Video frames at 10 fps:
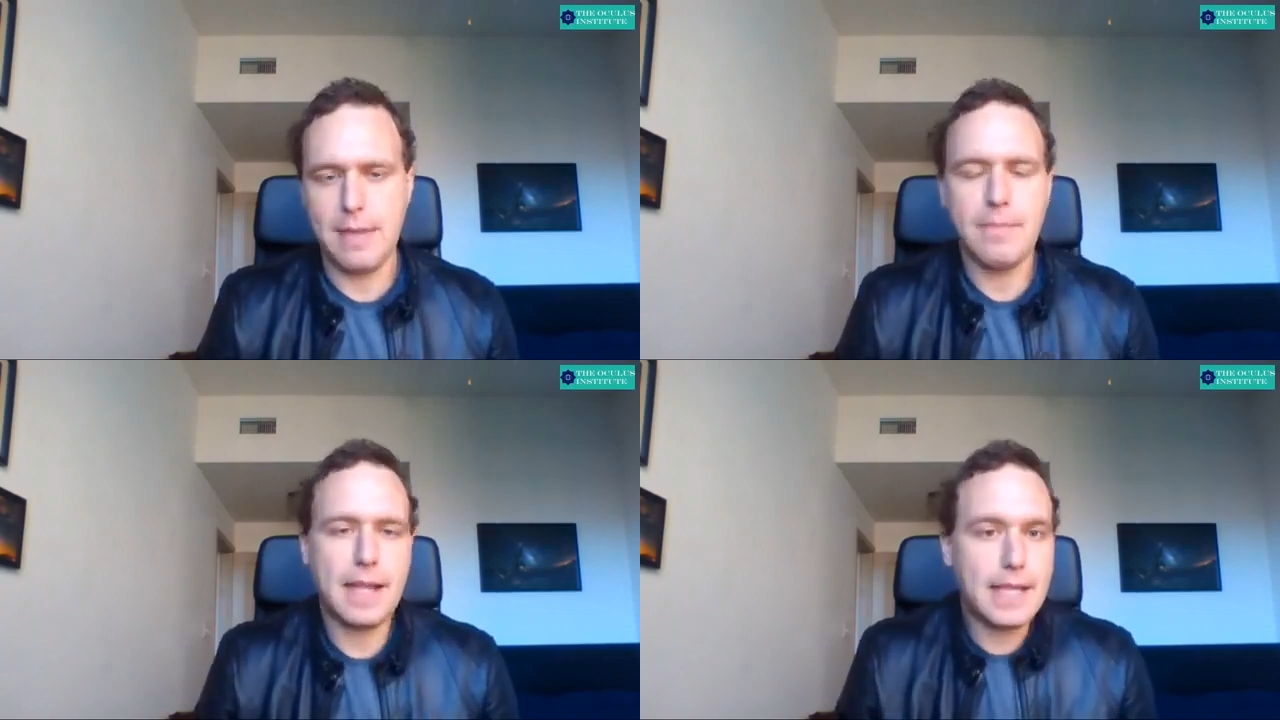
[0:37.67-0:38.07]

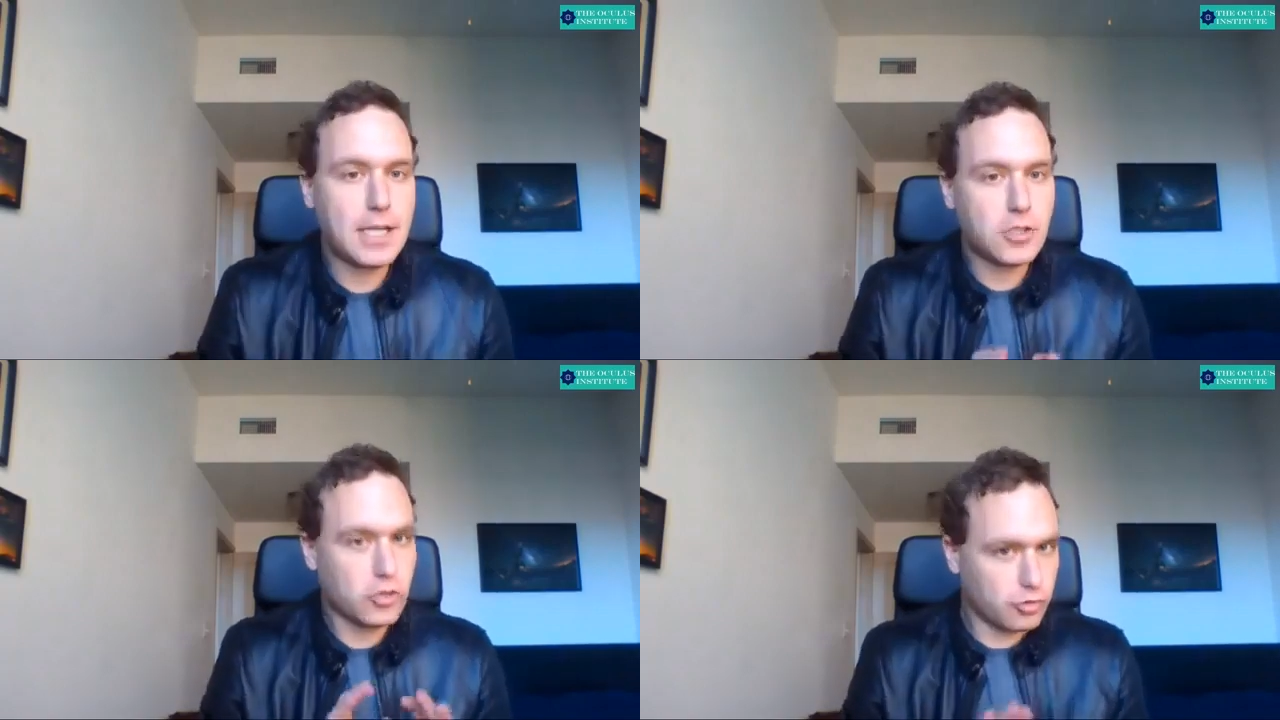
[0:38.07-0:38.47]
And
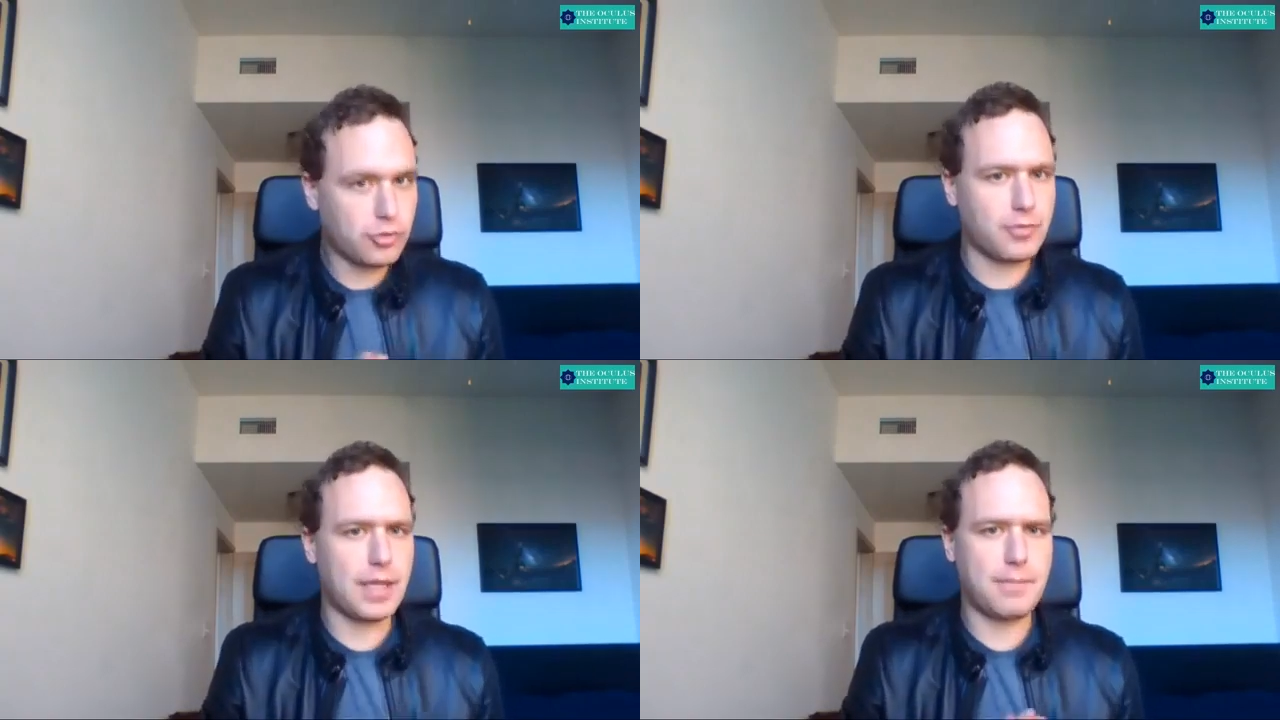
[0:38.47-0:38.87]
it's
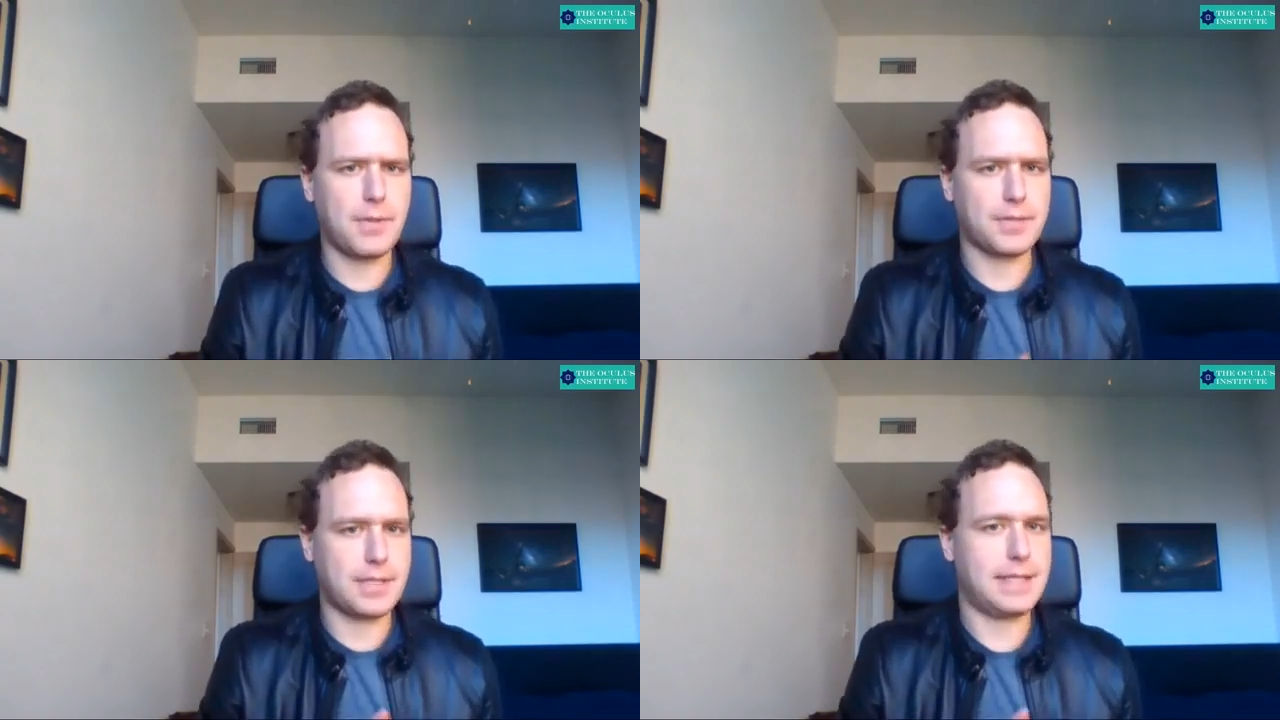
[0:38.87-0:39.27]
true that in
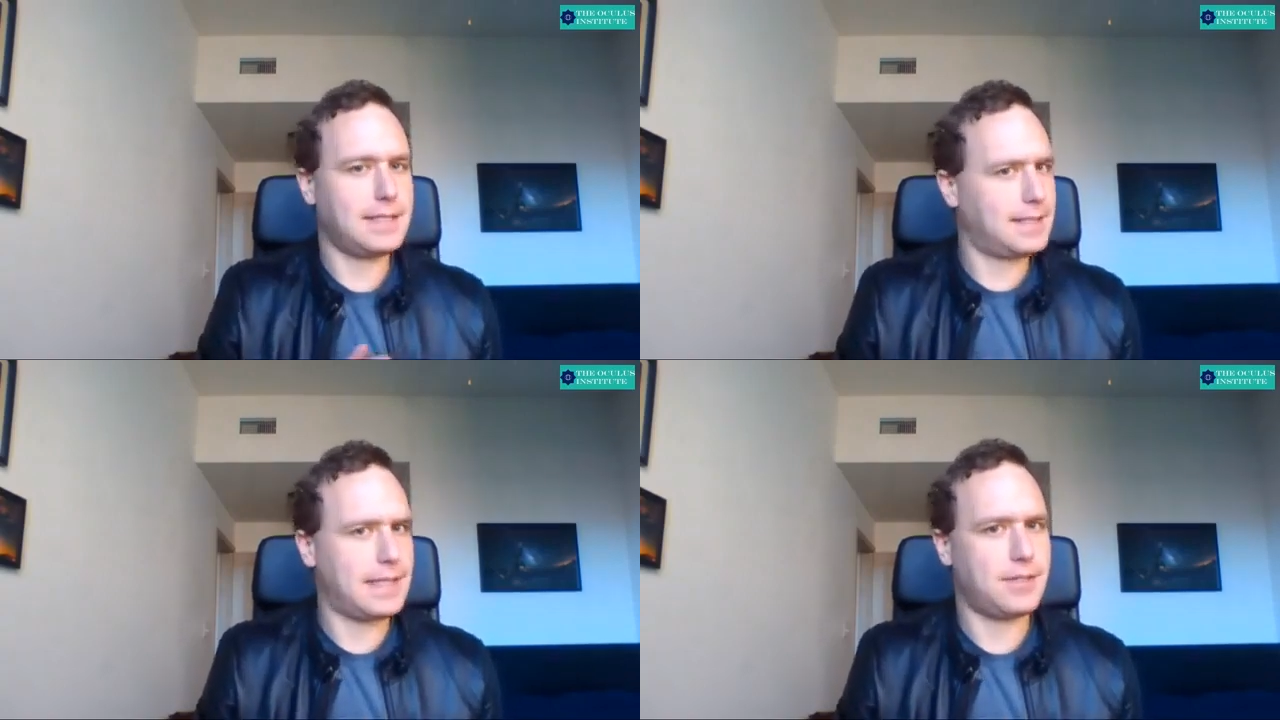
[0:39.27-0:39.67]
most
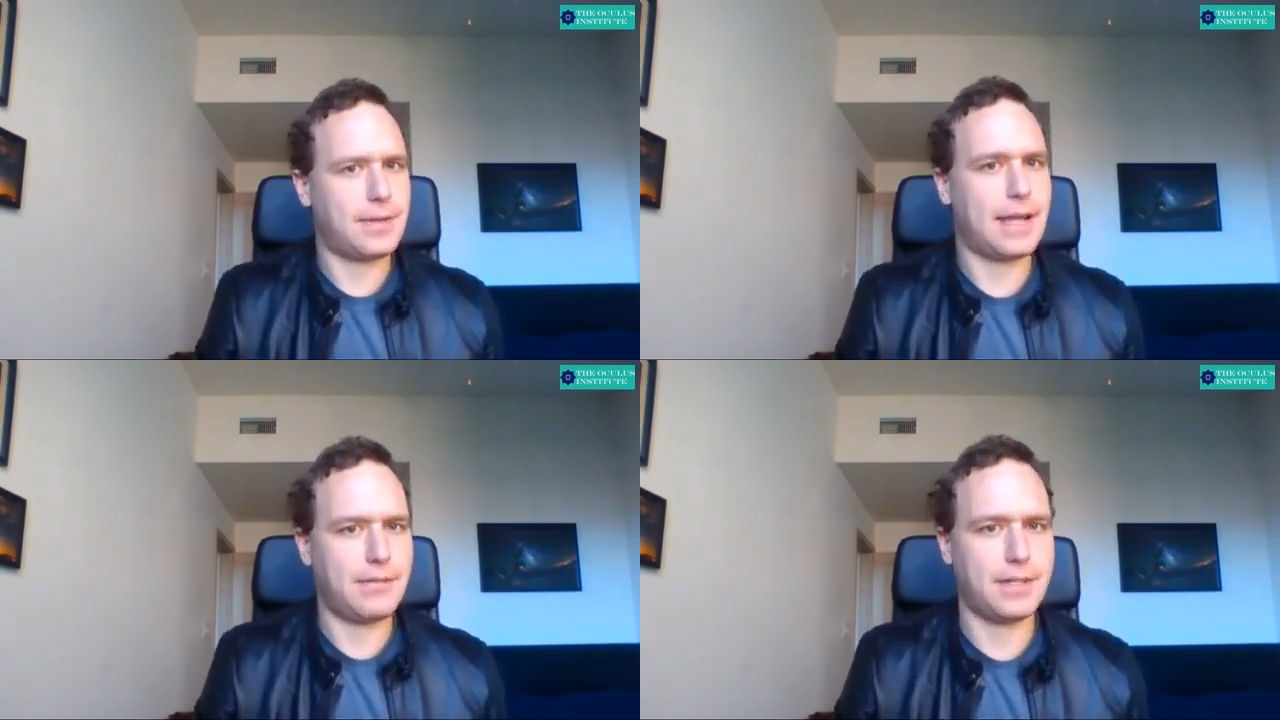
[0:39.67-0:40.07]
cases they
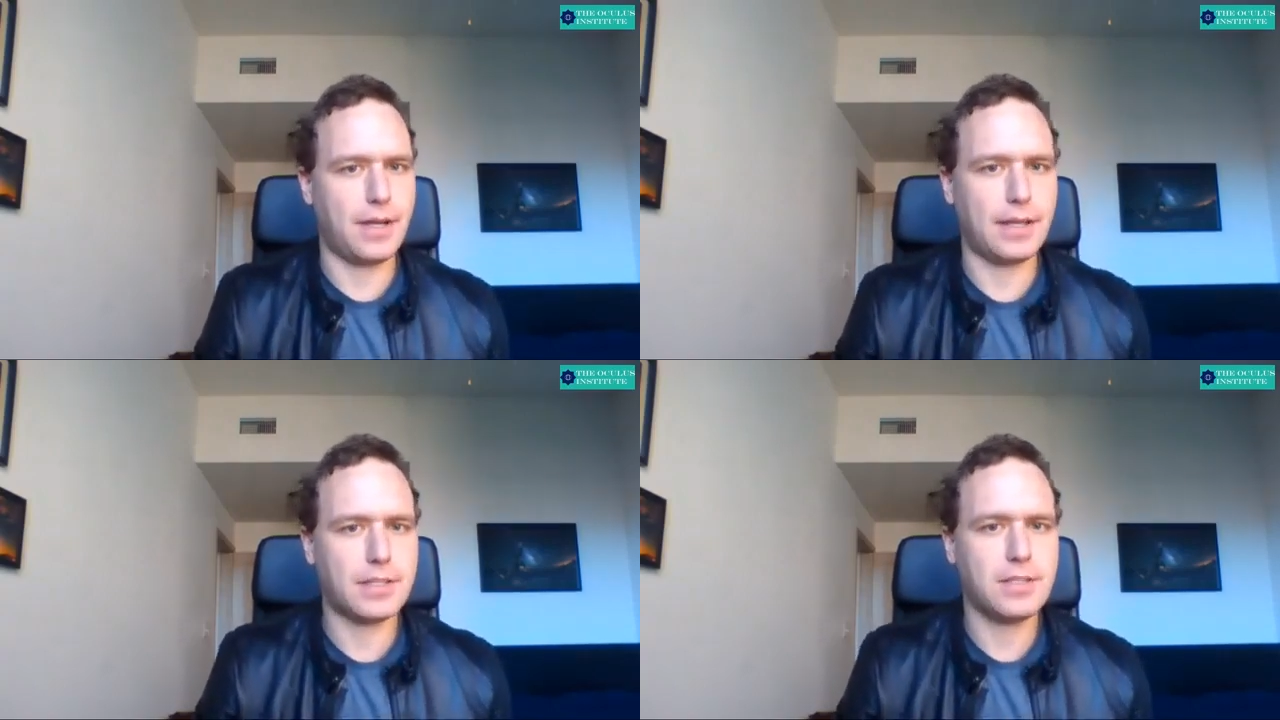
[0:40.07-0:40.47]
don't have the
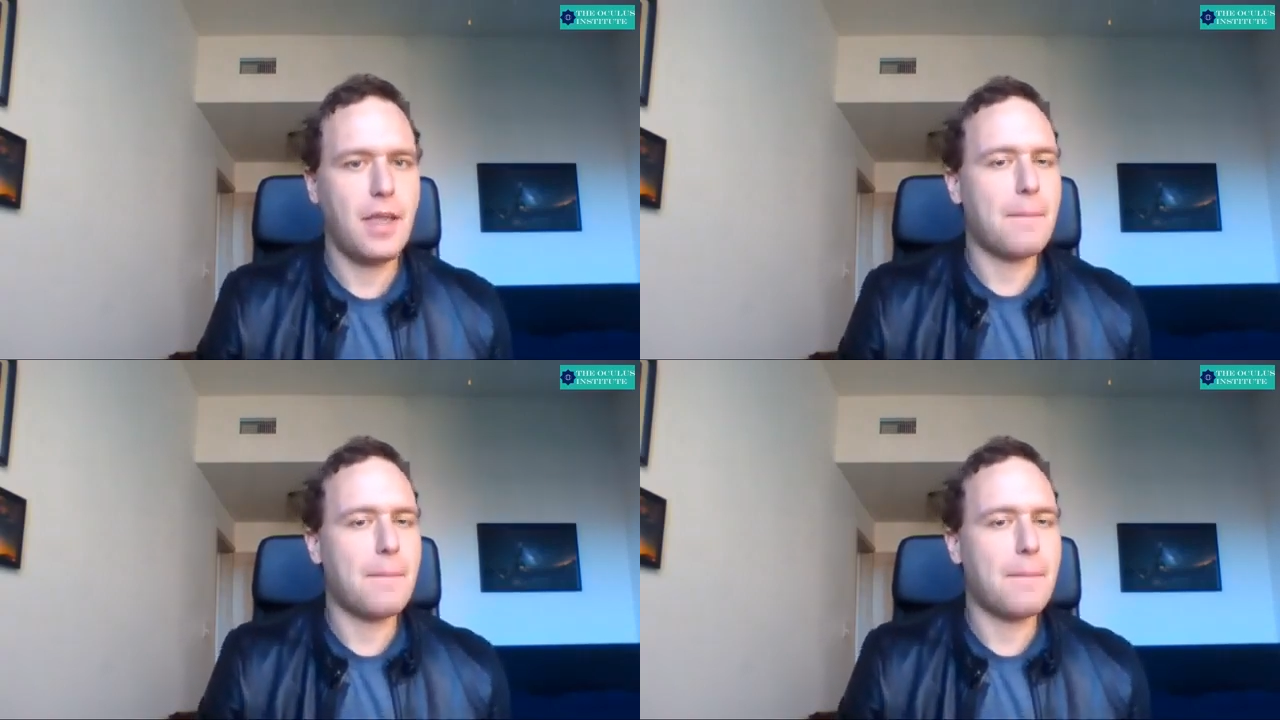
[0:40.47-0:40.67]
knowledge,